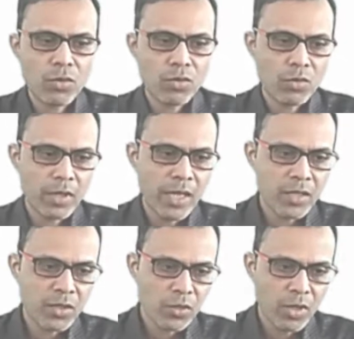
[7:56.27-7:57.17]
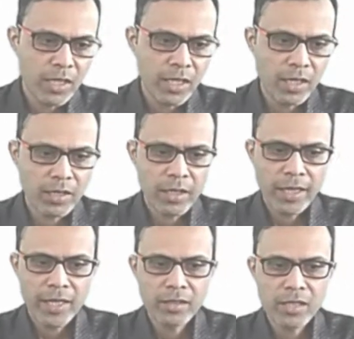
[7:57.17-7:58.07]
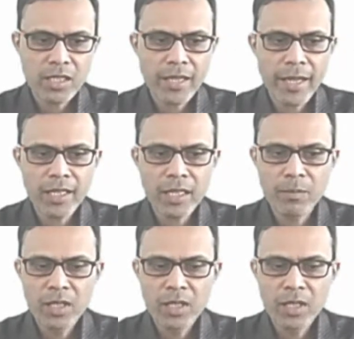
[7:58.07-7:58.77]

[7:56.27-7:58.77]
So as shown here in this diagram,